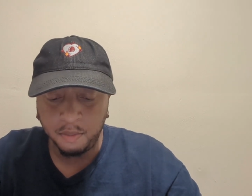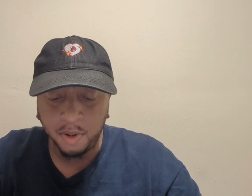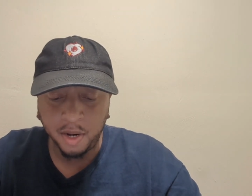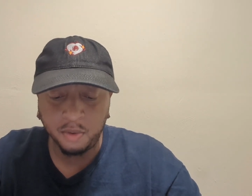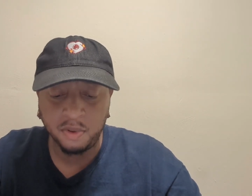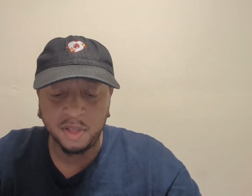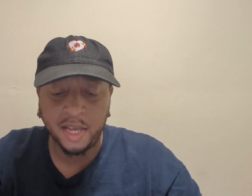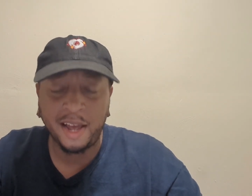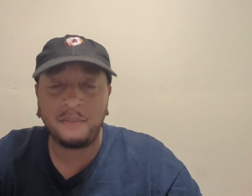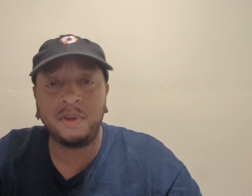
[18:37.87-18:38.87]
But with
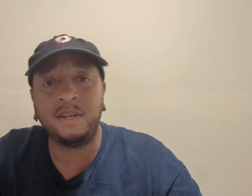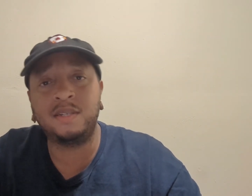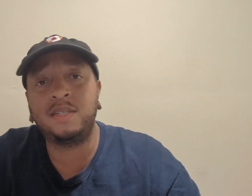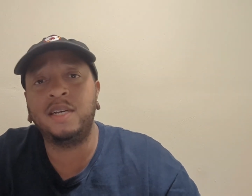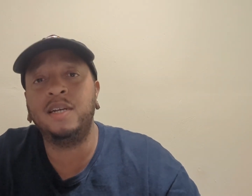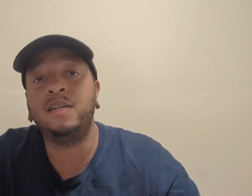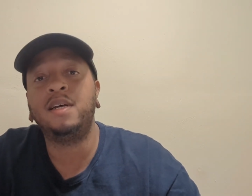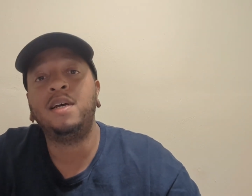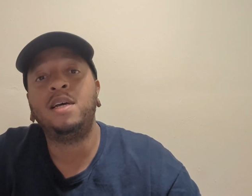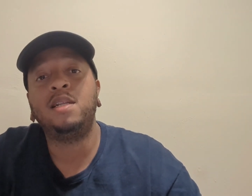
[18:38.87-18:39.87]
that being said,
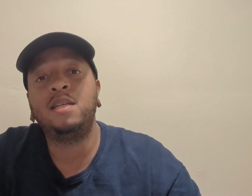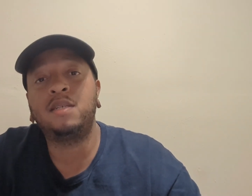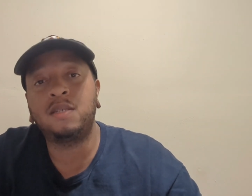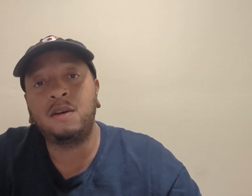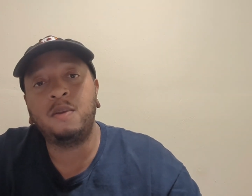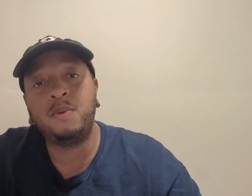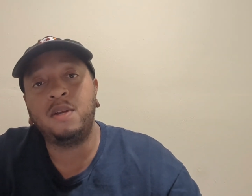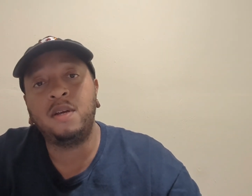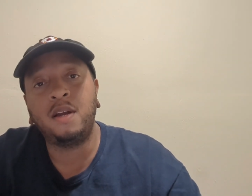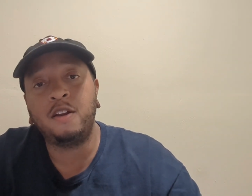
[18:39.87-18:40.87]
this is going to
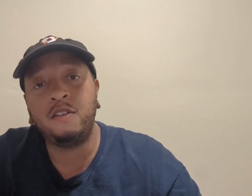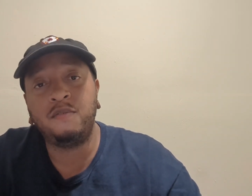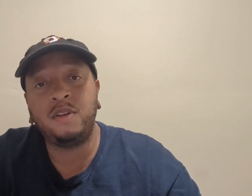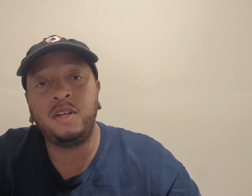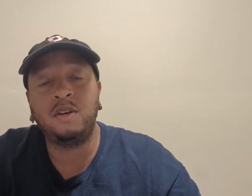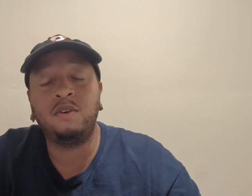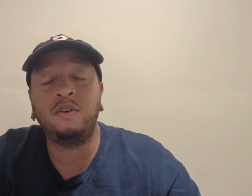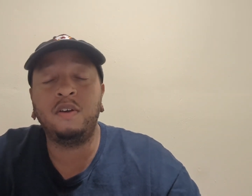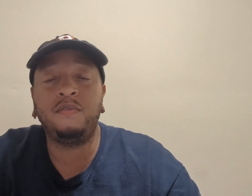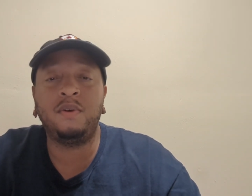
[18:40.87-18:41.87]
be the end of the
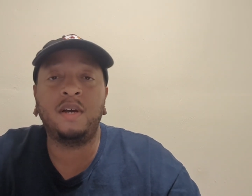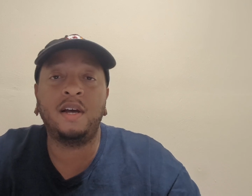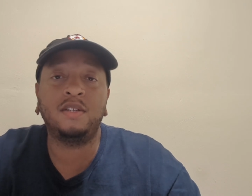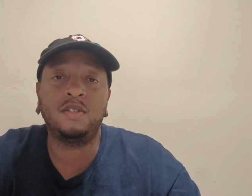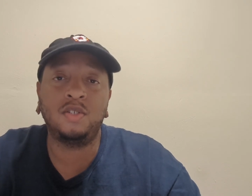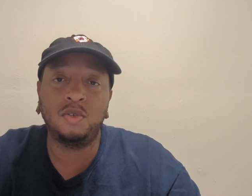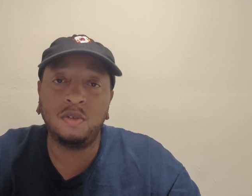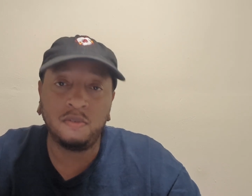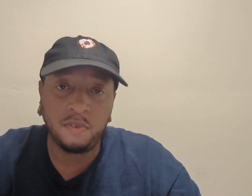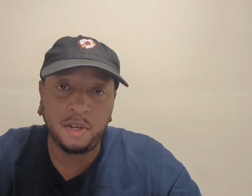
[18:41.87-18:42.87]
video. If you guys
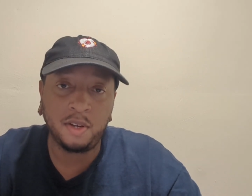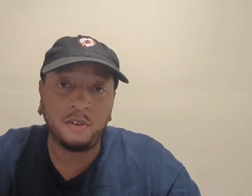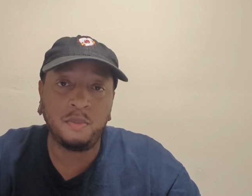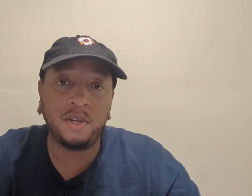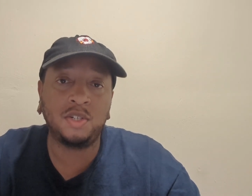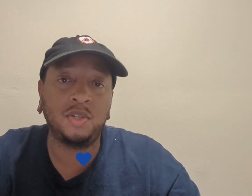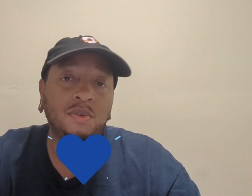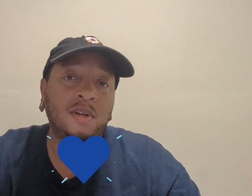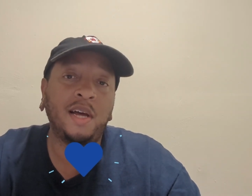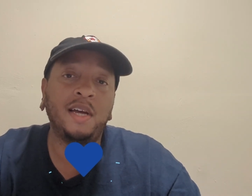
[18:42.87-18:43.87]
enjoy the video, make sure
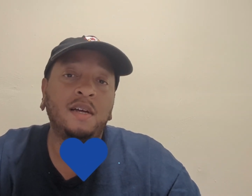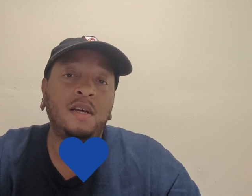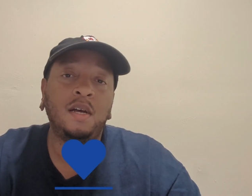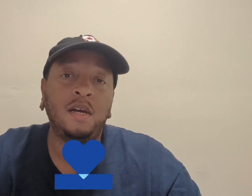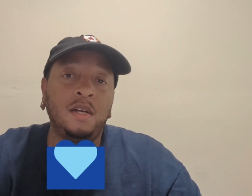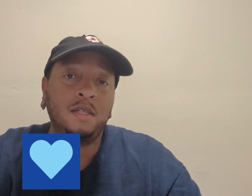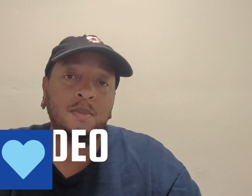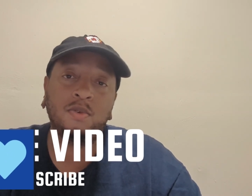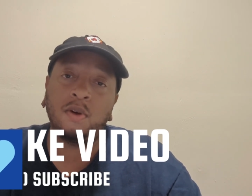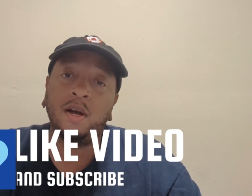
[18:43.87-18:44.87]
you like,
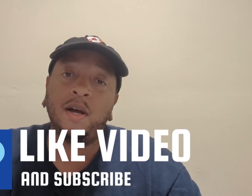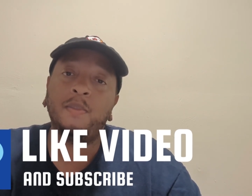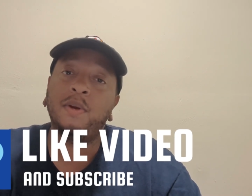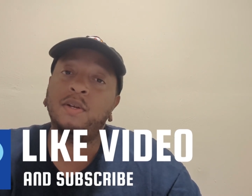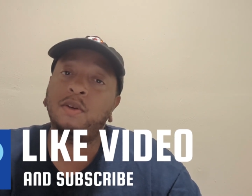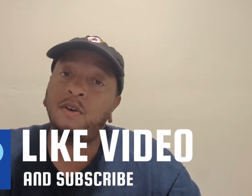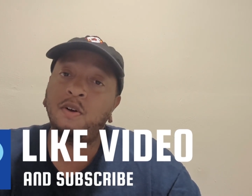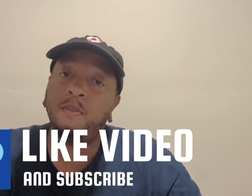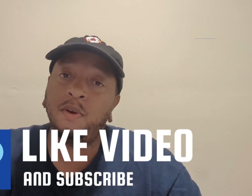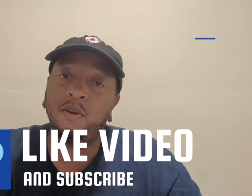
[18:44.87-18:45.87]
subscribe, turn
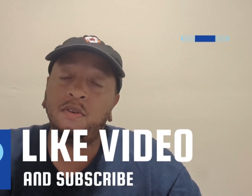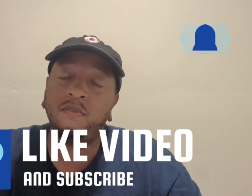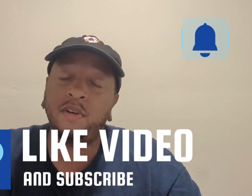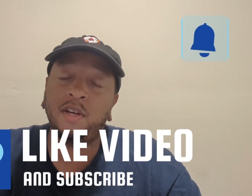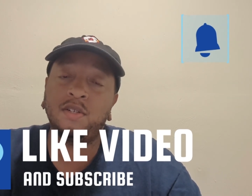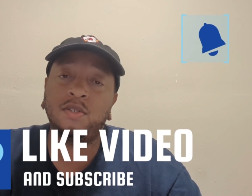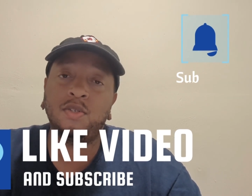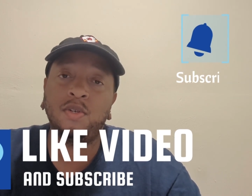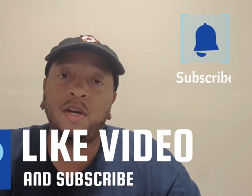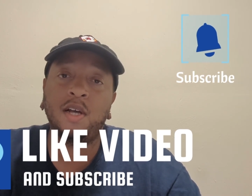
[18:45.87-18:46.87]
on bell notifications
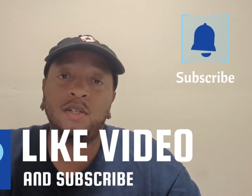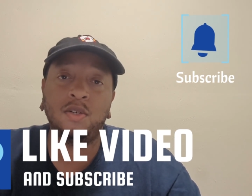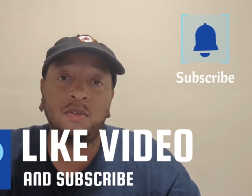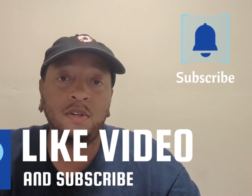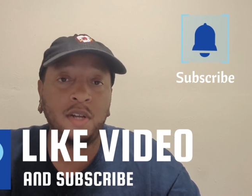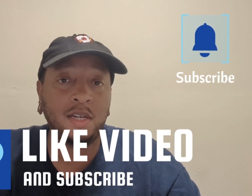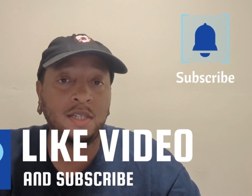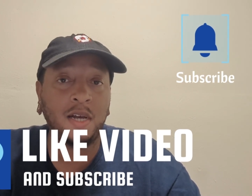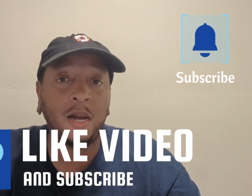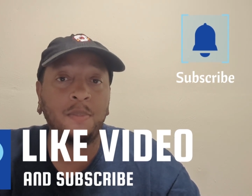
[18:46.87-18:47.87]
so you guys know the
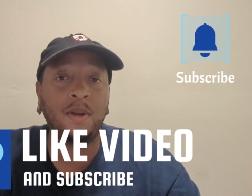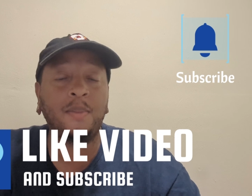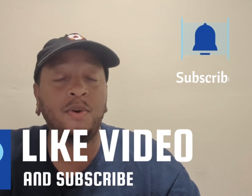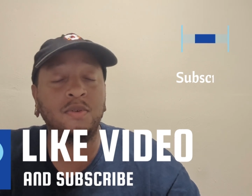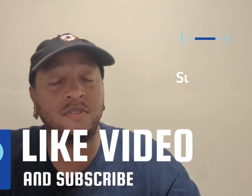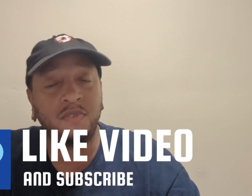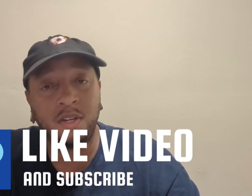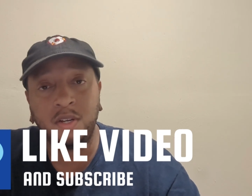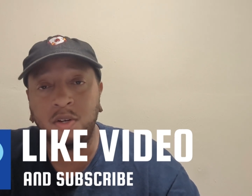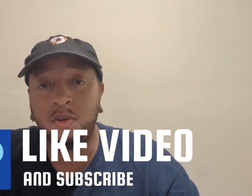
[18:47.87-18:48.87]
next time that I post a
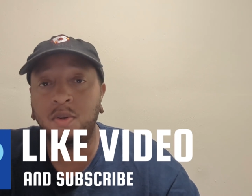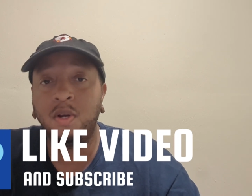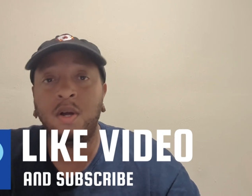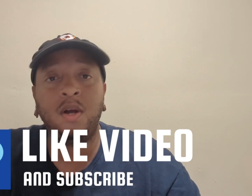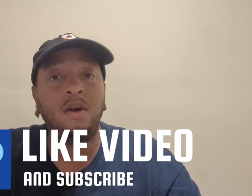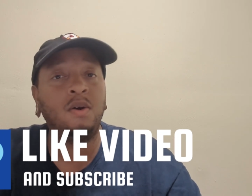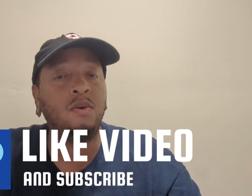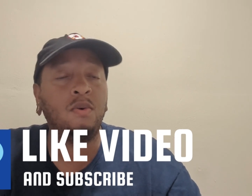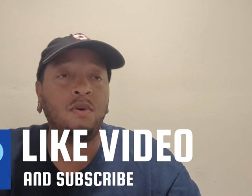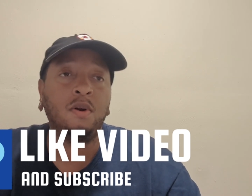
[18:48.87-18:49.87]
video,
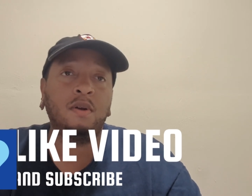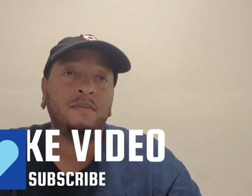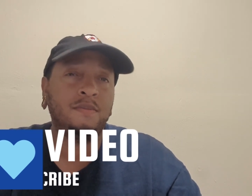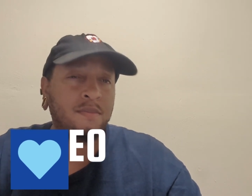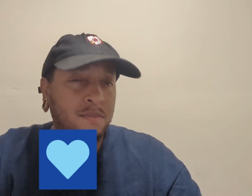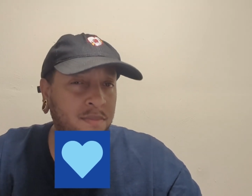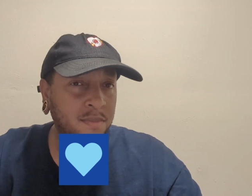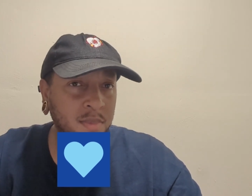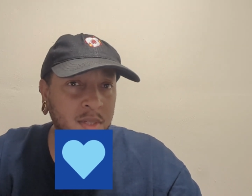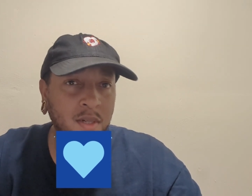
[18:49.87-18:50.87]
or
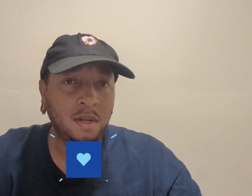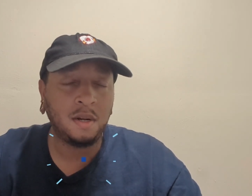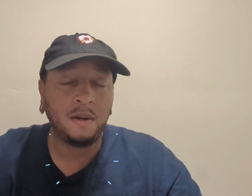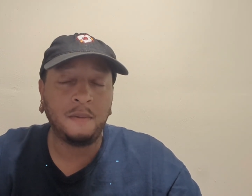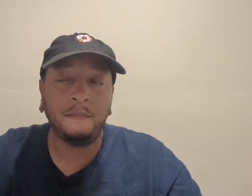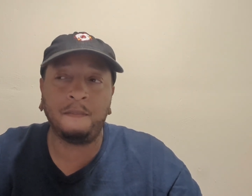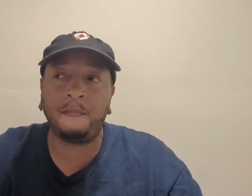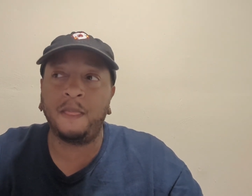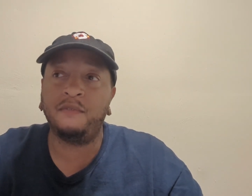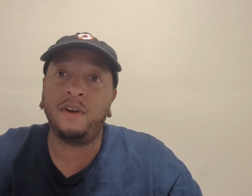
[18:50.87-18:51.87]

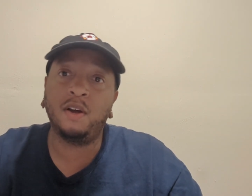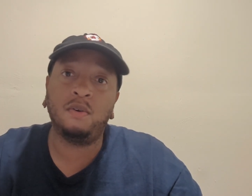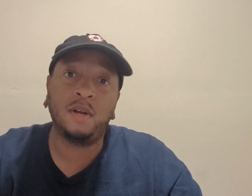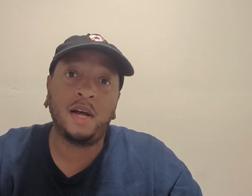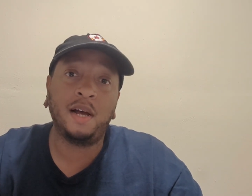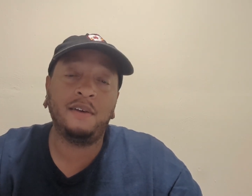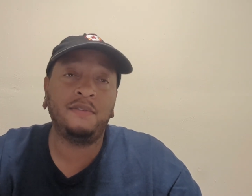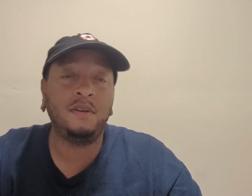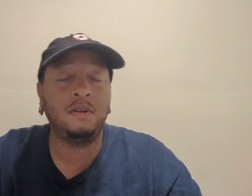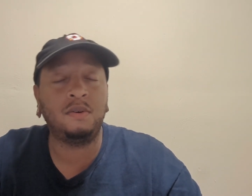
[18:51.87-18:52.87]
if I go
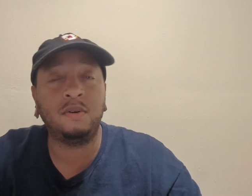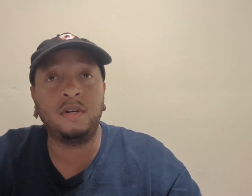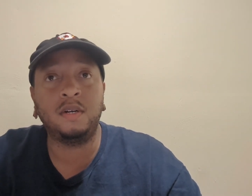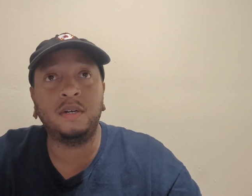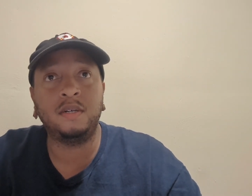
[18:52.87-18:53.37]
live on